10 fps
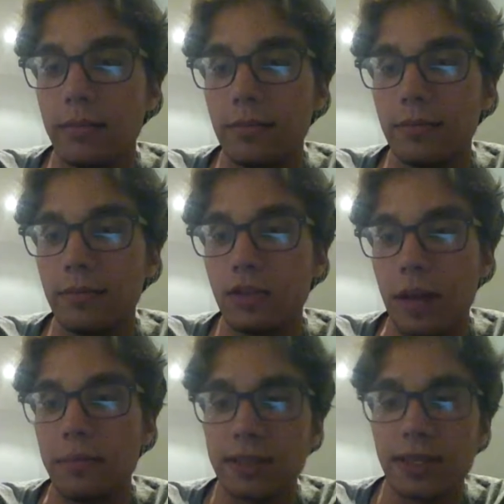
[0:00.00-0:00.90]
Champions
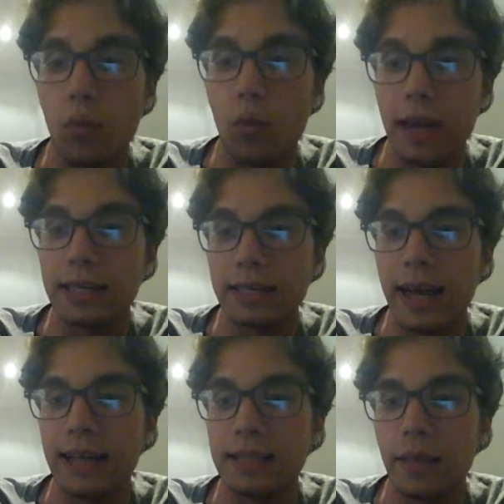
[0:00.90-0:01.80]
League winning sides
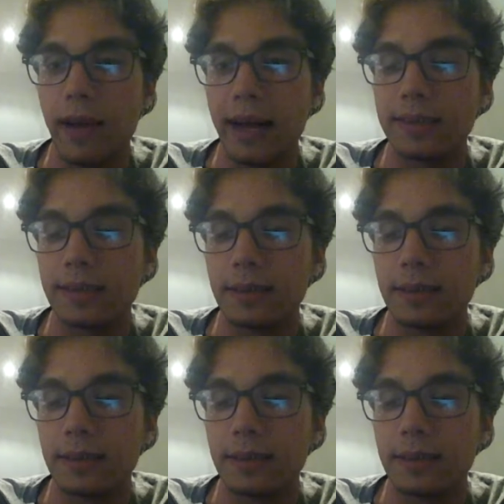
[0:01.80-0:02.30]
in the past.